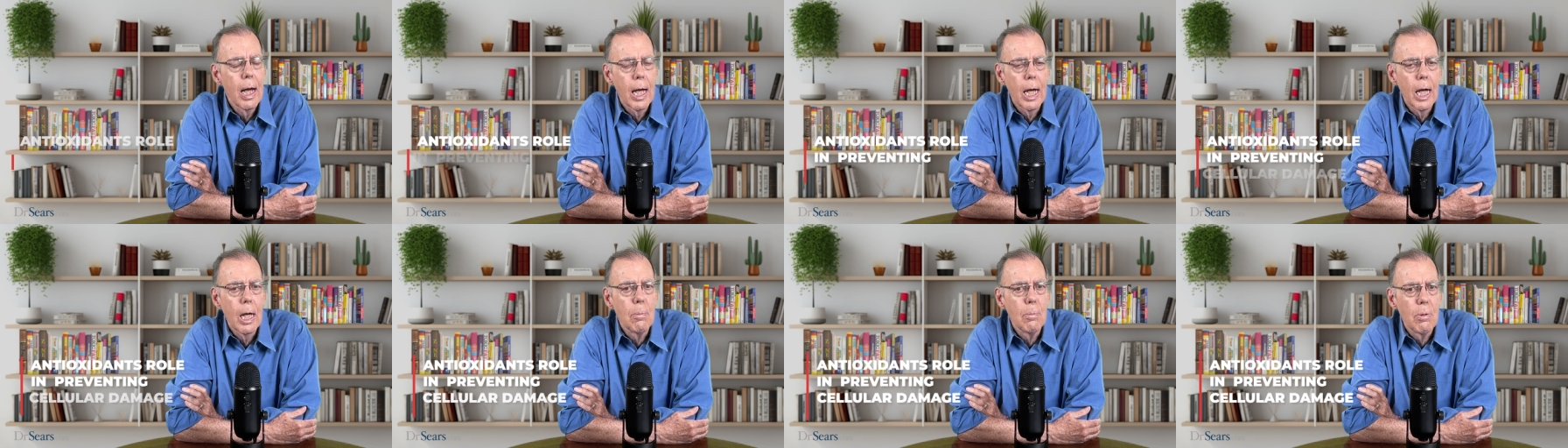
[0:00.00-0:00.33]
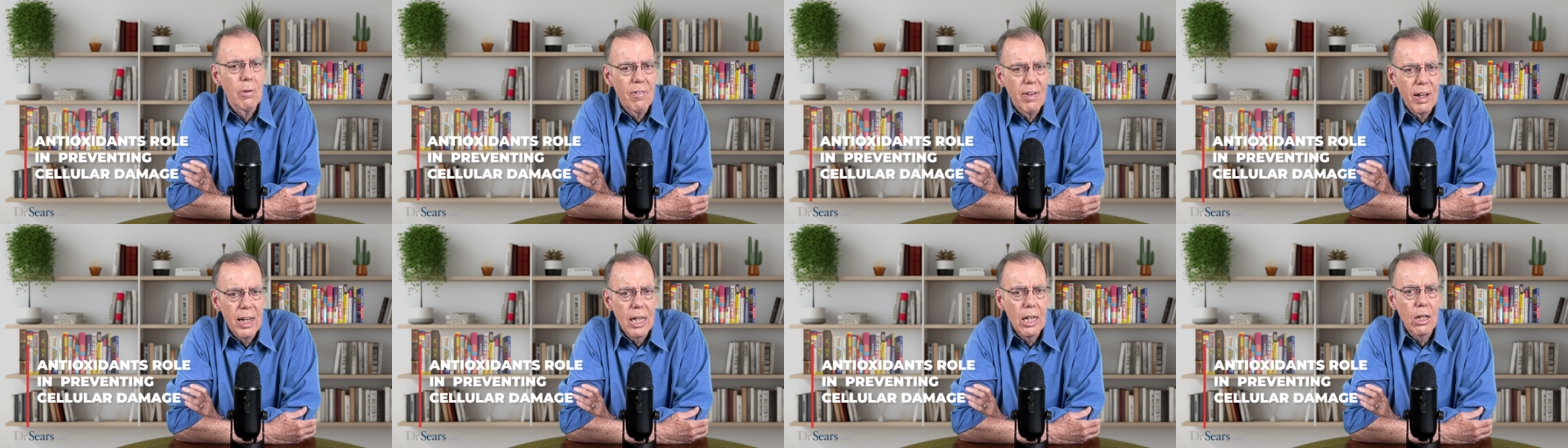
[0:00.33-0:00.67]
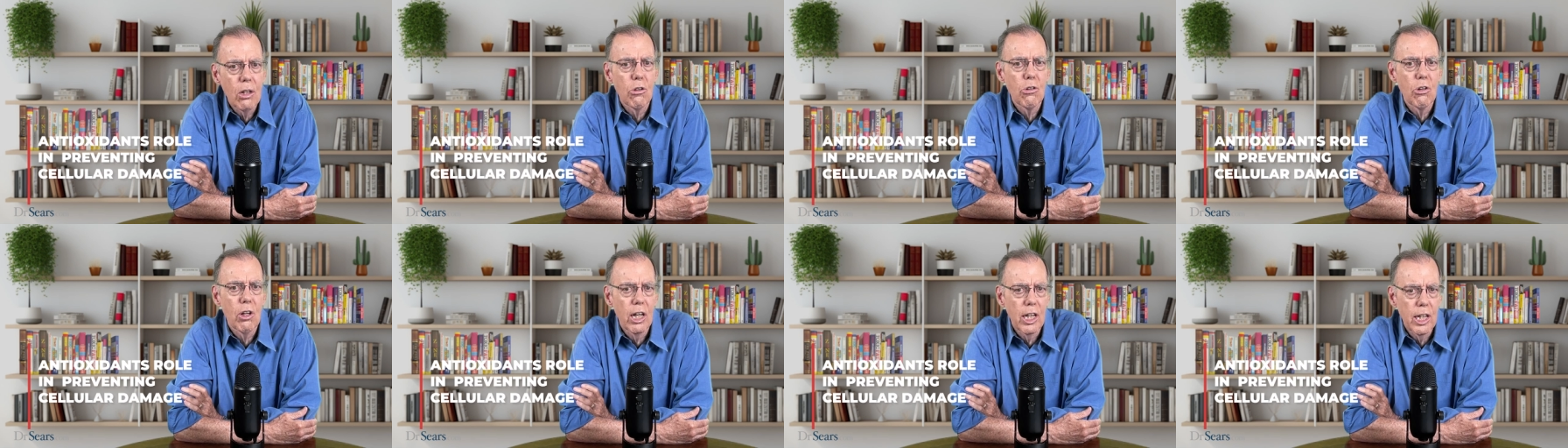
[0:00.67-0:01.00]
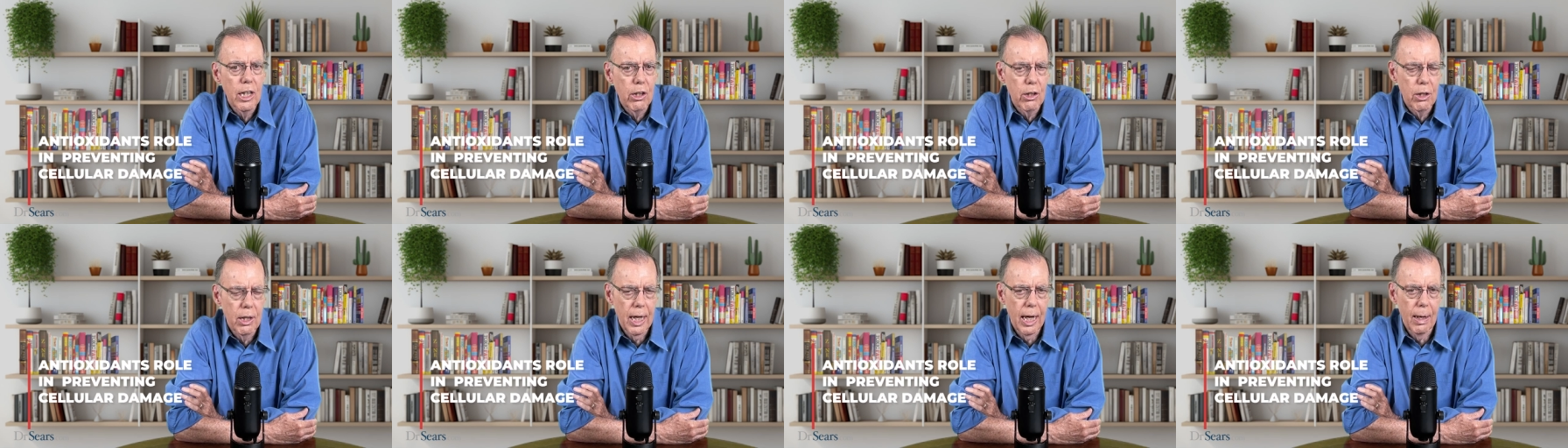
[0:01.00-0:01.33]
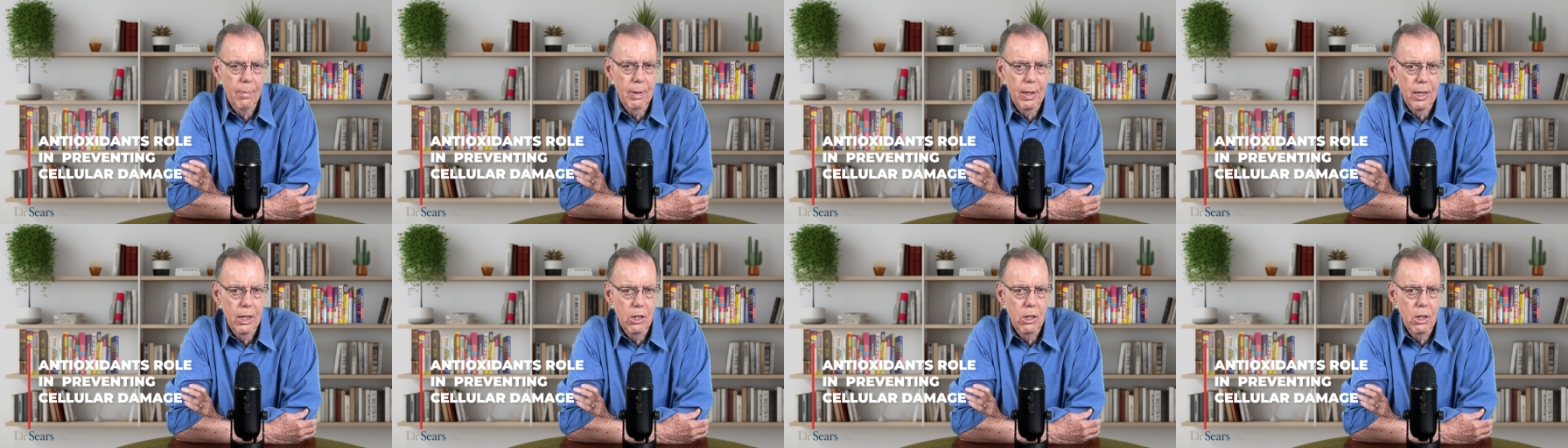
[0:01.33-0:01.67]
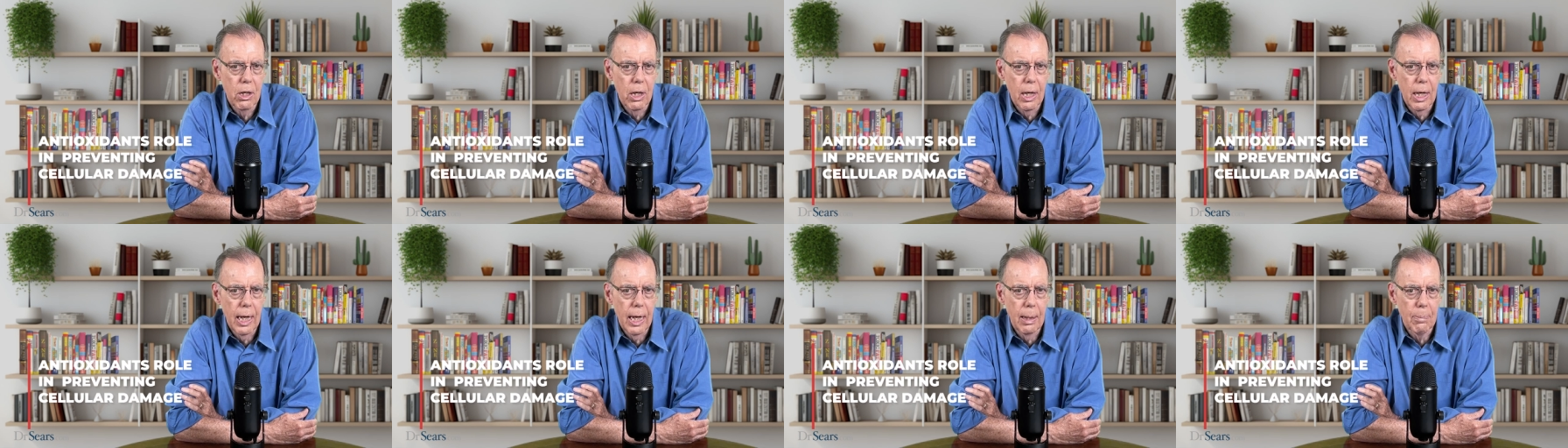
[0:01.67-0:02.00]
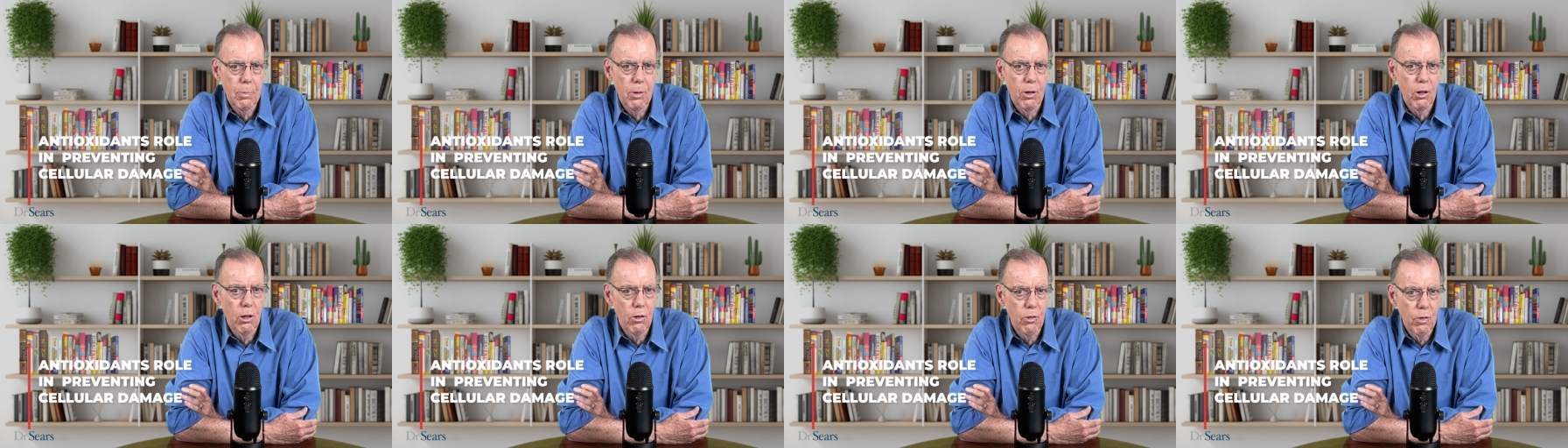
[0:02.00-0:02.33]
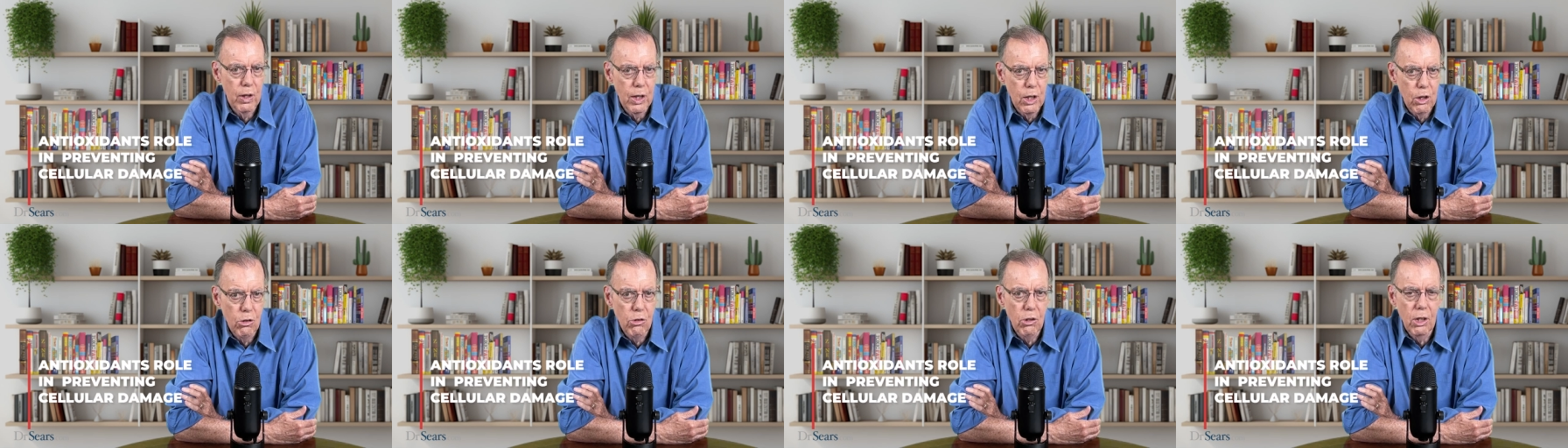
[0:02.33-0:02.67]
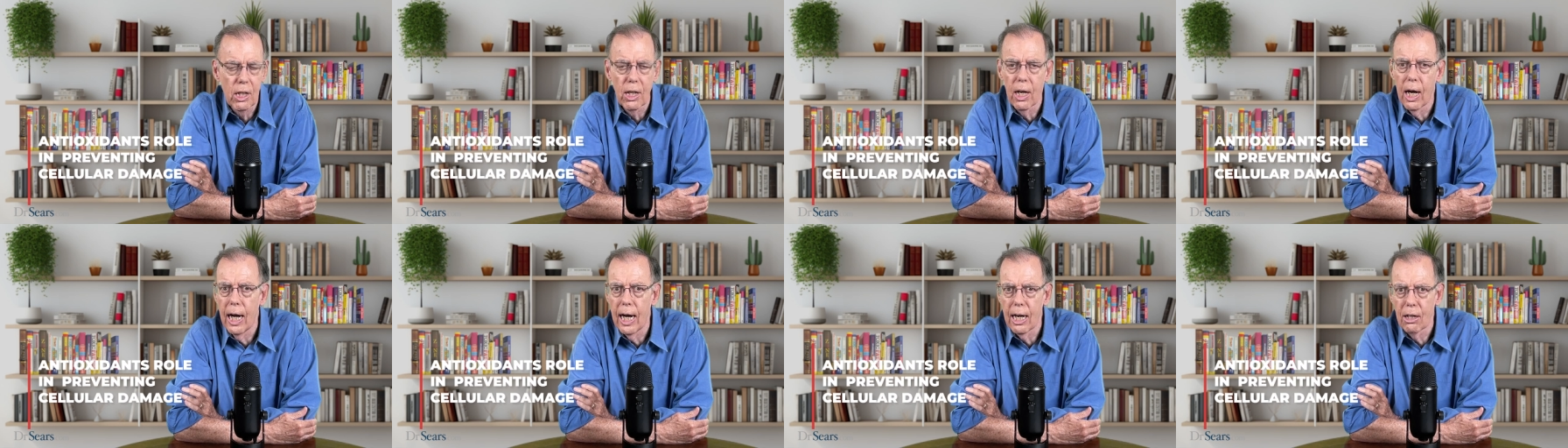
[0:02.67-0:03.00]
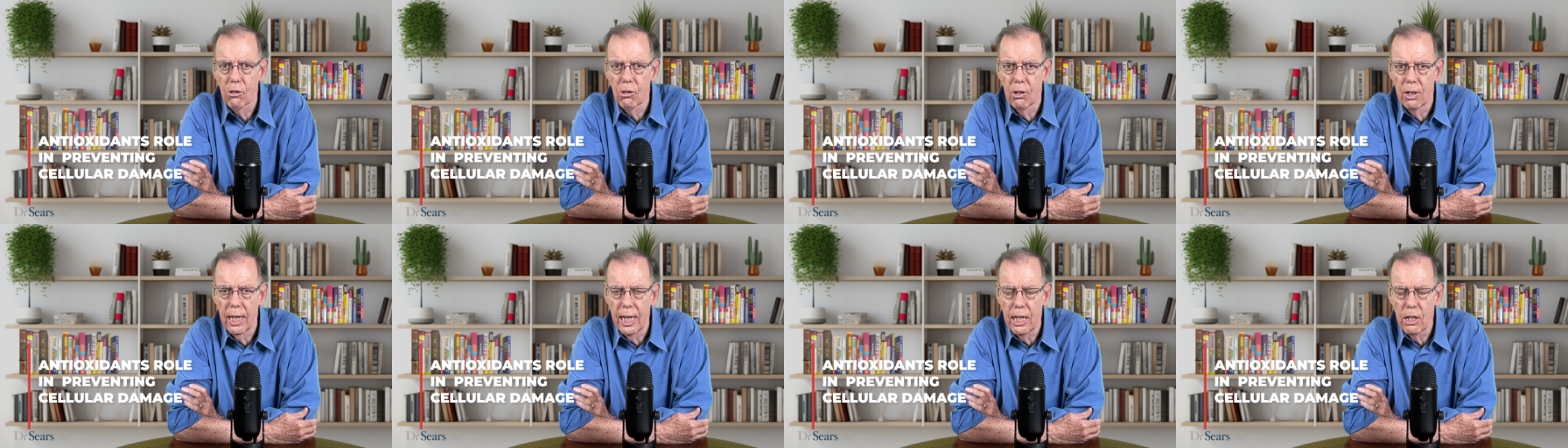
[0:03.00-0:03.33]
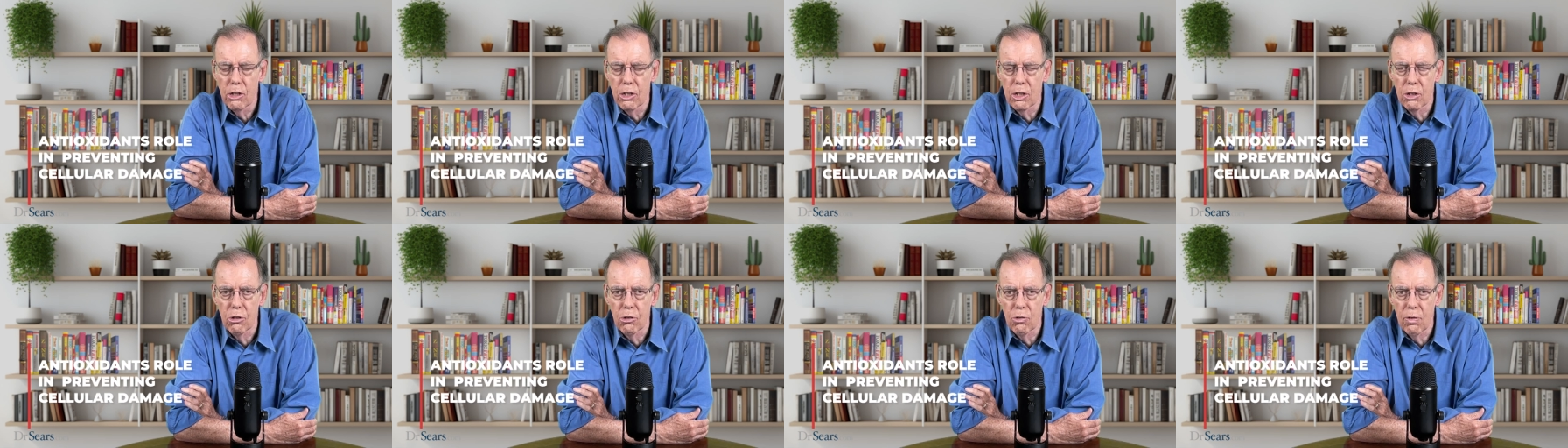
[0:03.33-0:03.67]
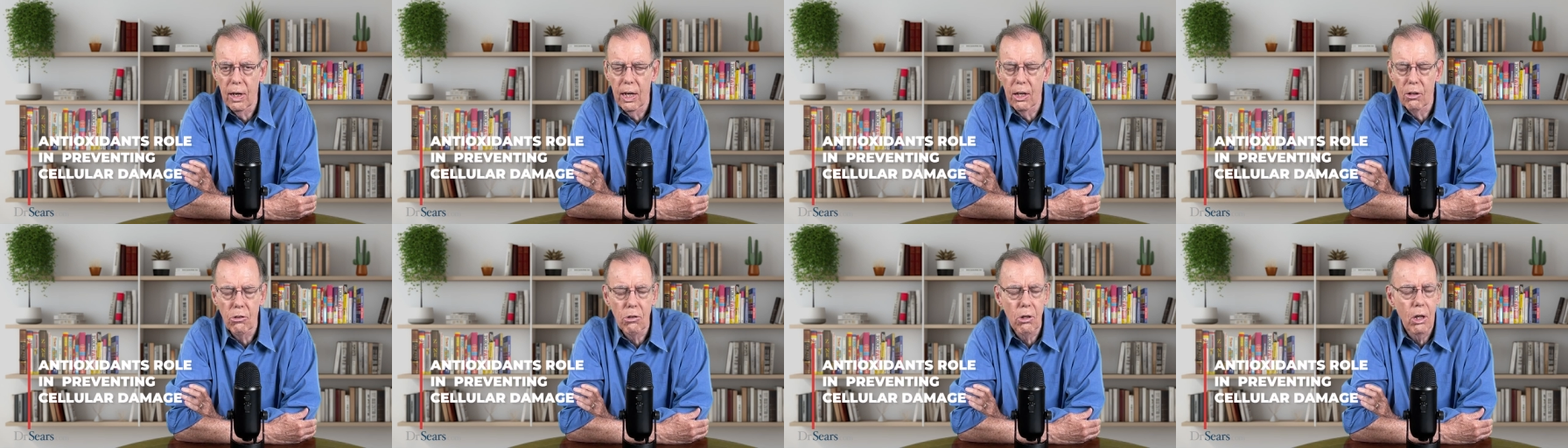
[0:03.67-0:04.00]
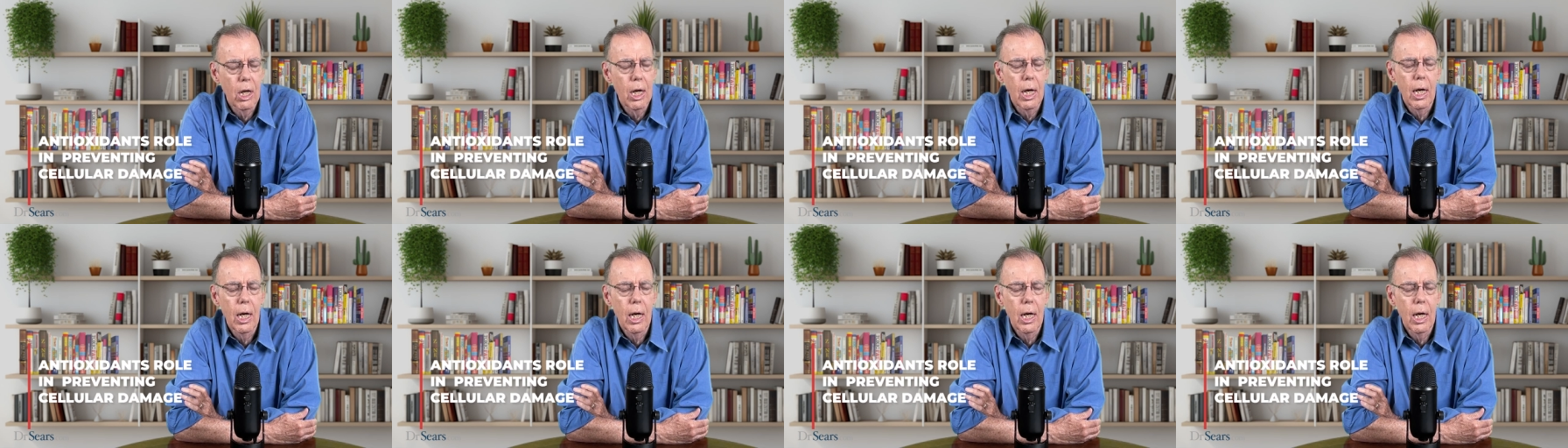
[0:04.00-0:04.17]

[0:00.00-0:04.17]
In preventing cellular damage and reducing oxidation stress,